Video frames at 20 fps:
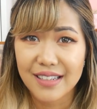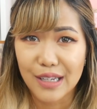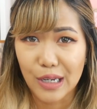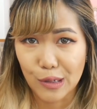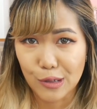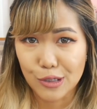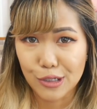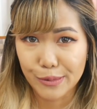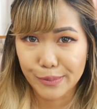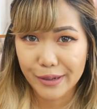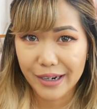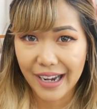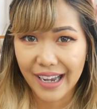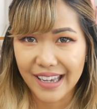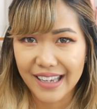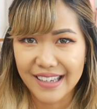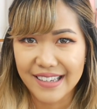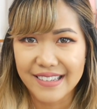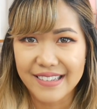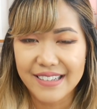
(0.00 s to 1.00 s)
you know, super high
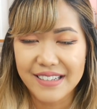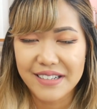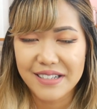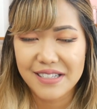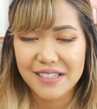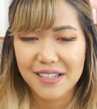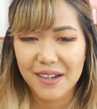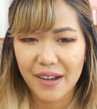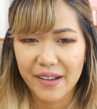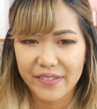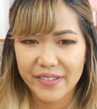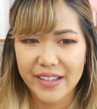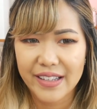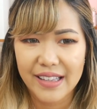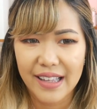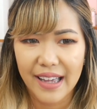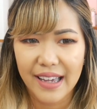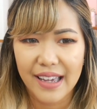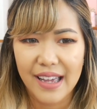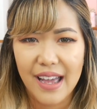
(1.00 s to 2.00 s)
heels, so I feel
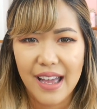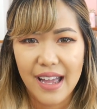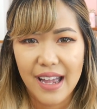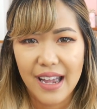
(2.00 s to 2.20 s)
like